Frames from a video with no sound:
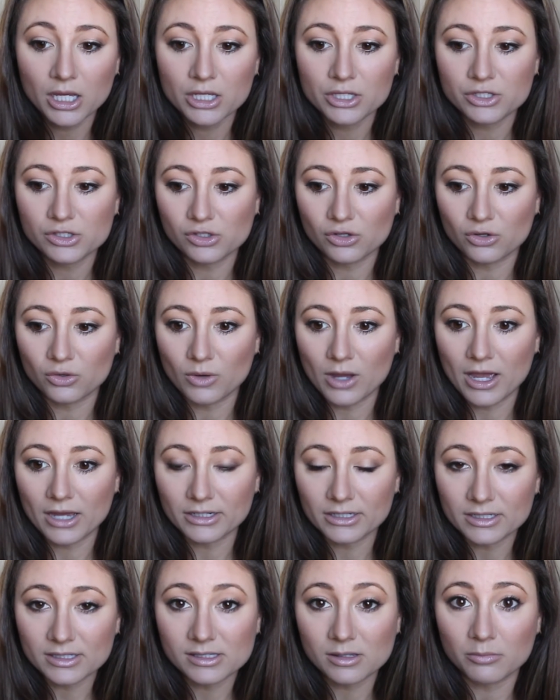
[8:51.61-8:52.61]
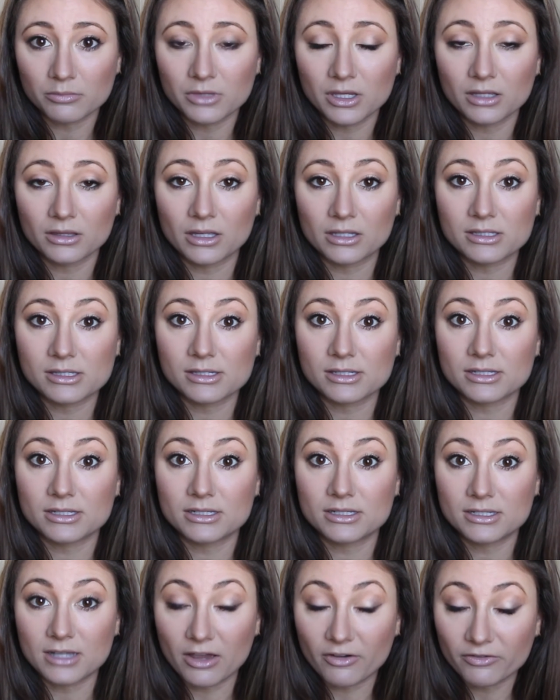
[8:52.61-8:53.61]
so I need something that's
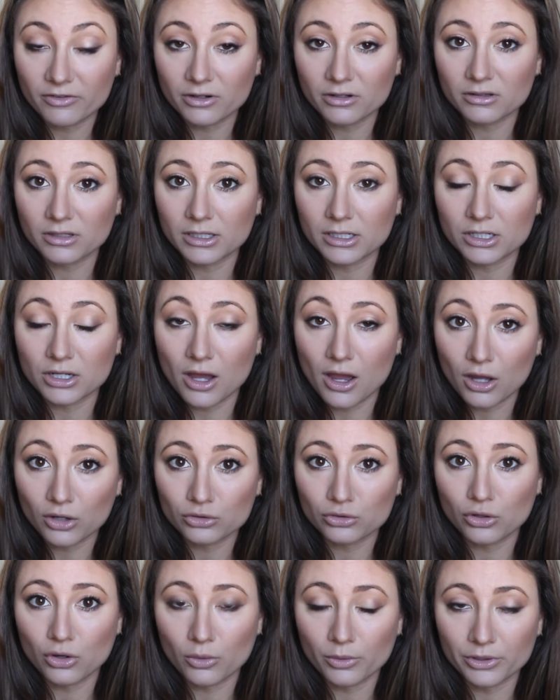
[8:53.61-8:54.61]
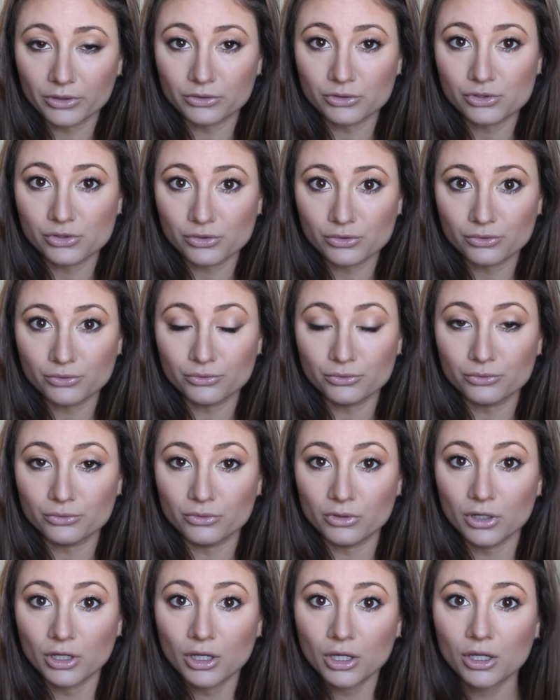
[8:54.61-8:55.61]
definitely not going
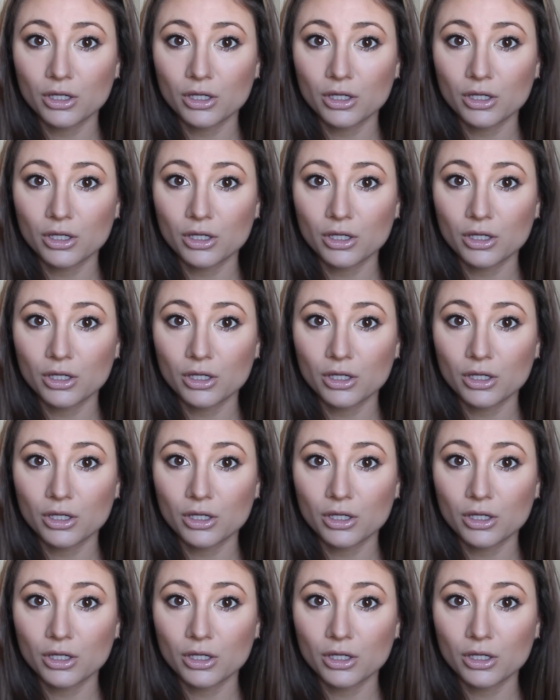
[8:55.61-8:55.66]
to